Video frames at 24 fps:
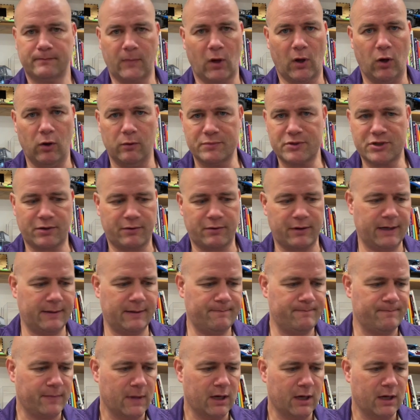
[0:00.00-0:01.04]
home
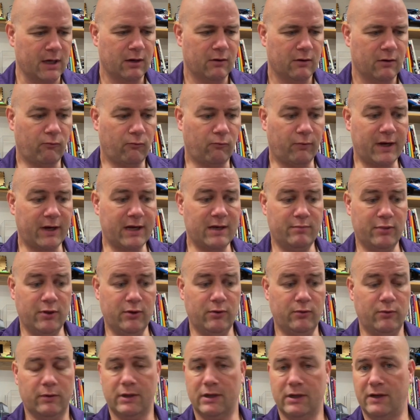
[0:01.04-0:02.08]
screen
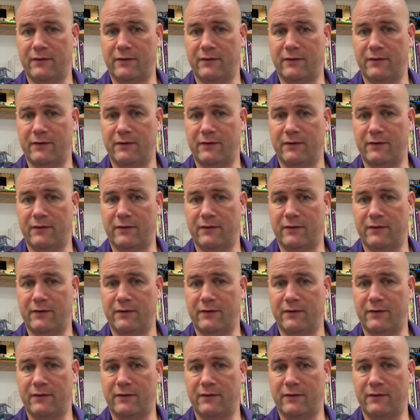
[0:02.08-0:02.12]
reboot.